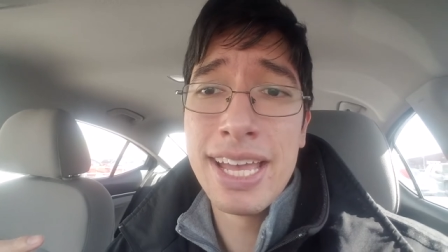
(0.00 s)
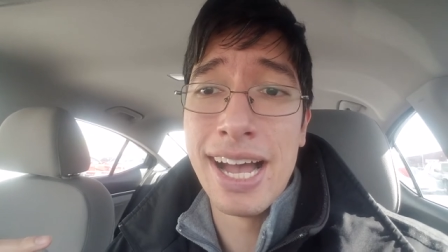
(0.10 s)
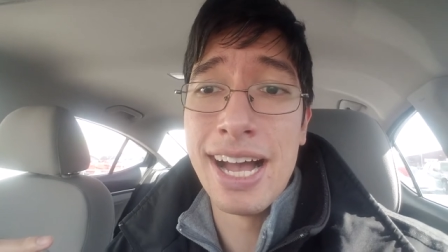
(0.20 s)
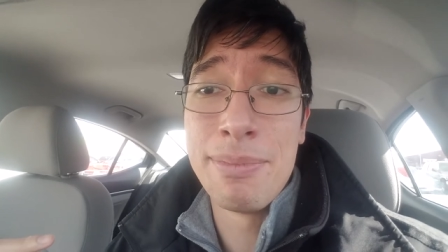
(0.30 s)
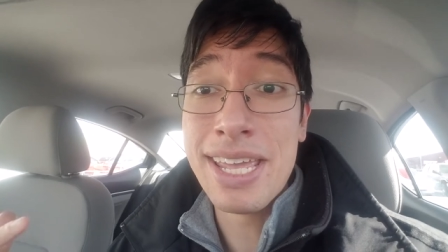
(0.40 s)

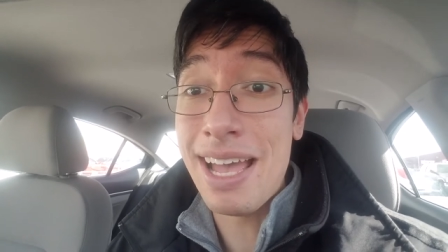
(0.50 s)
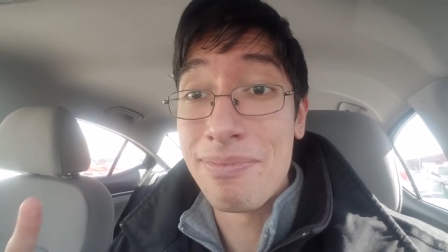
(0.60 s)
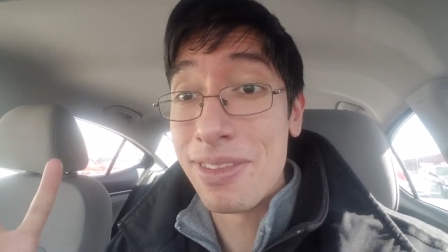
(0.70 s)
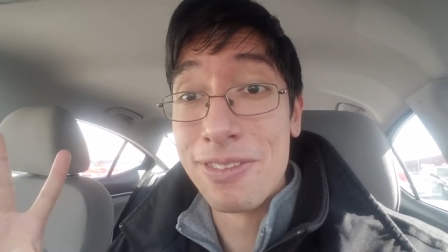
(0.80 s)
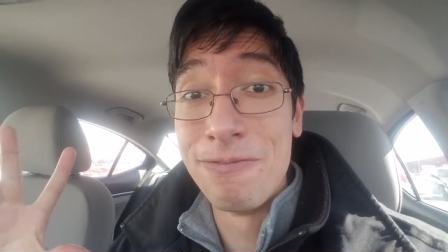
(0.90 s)
But yeah,
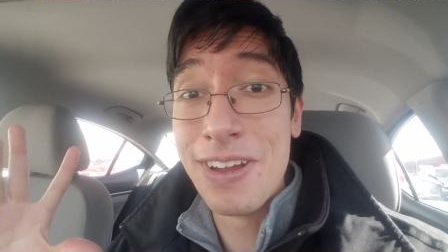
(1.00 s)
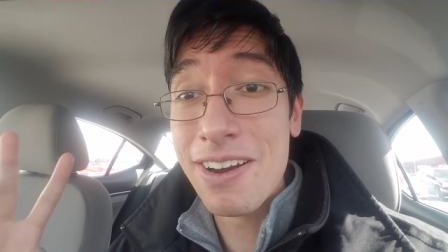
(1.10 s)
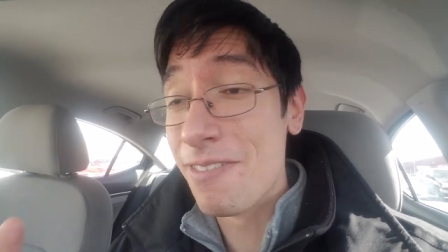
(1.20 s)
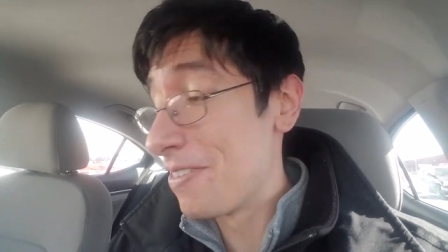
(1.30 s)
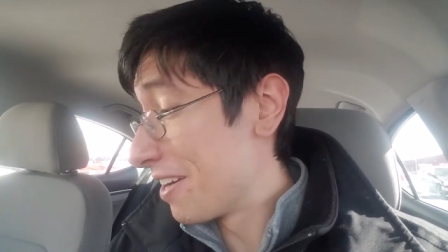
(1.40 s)

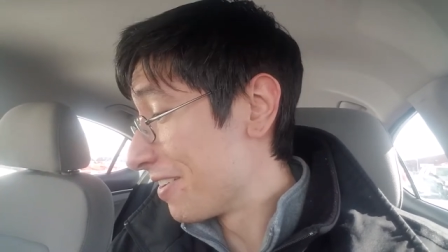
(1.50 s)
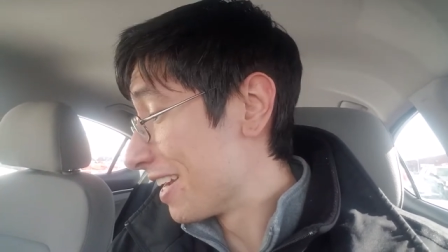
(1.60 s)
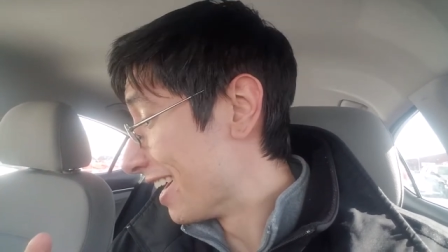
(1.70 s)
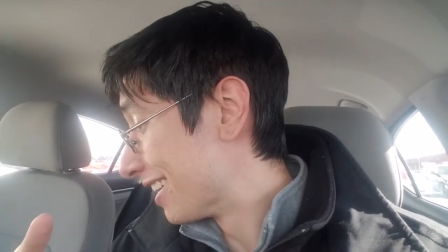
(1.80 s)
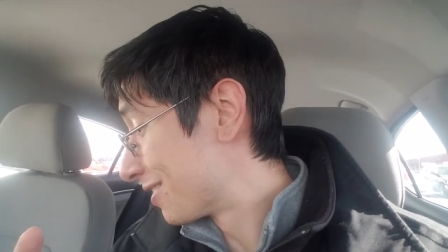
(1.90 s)
very,
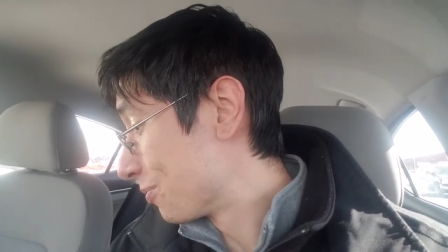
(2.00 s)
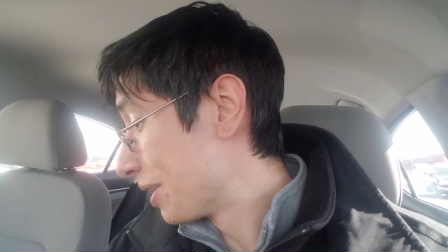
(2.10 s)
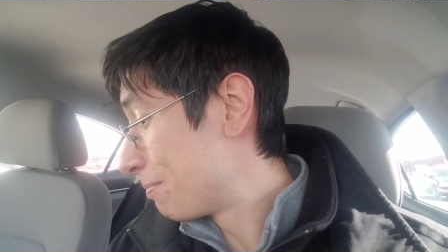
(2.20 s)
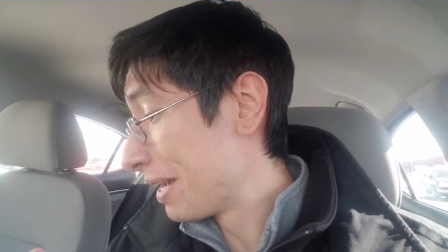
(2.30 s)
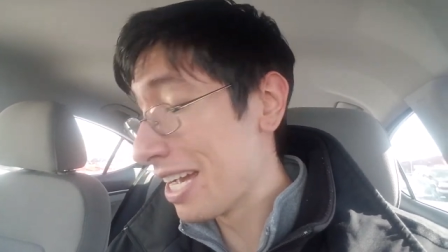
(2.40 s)
very
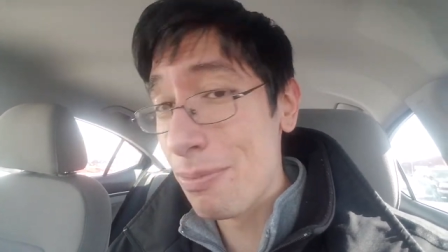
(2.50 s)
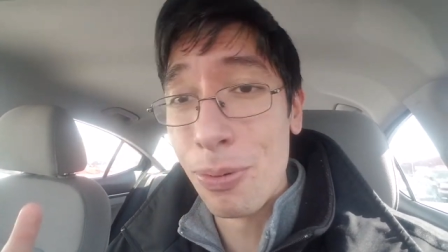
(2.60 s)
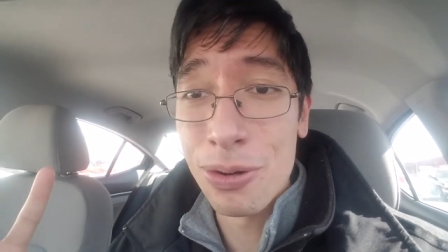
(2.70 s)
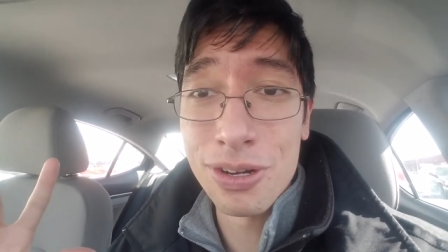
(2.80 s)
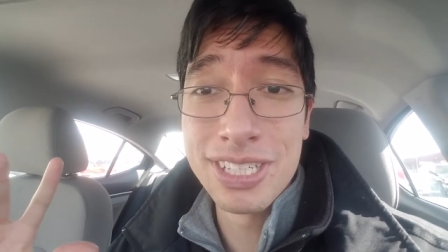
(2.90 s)
sweet
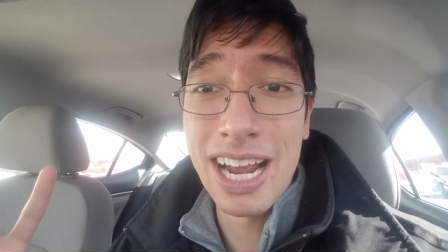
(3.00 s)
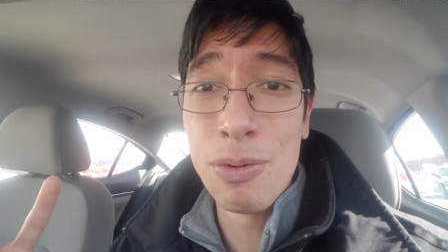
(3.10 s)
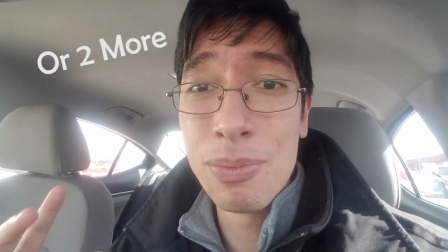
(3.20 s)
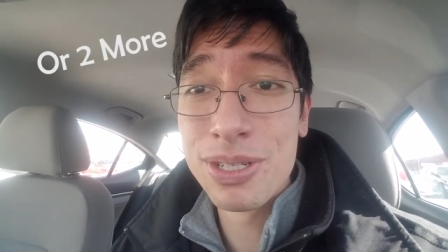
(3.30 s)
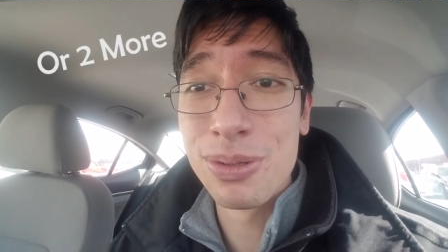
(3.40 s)
pickup. We're going to check
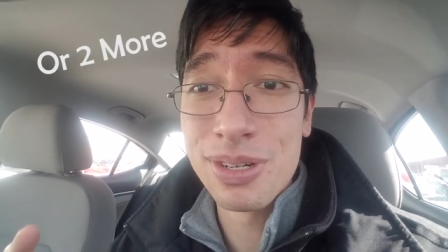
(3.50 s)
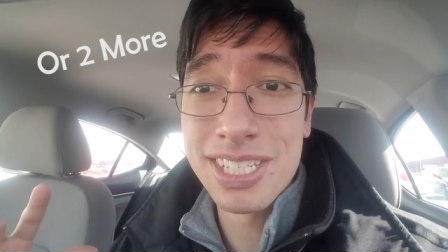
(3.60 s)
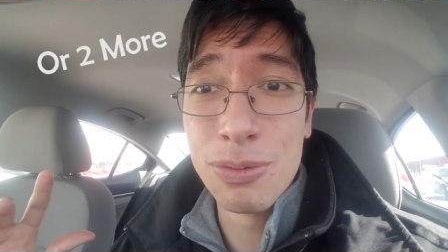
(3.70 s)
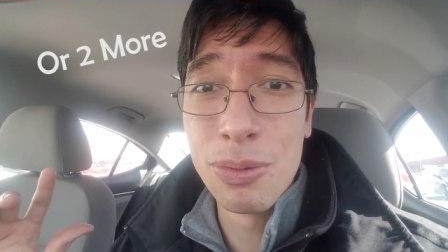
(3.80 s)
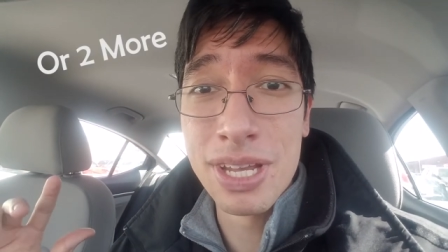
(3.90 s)
out one more store and
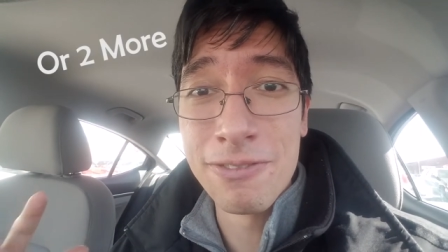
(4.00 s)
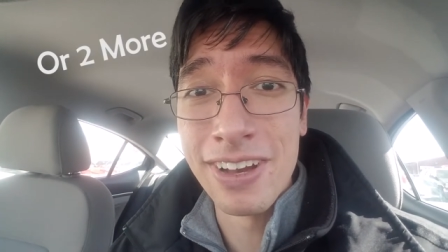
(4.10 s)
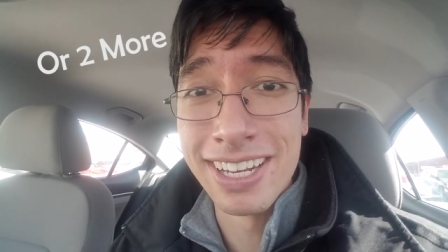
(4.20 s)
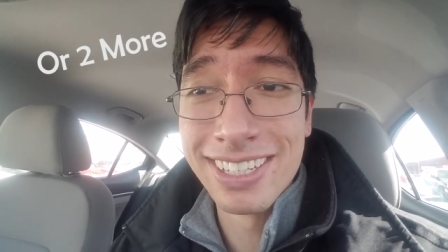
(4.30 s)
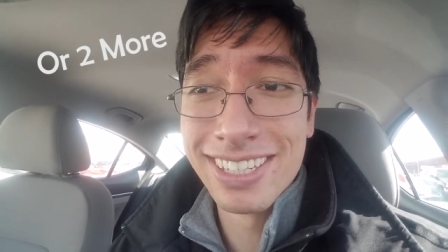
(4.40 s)
see what we can find.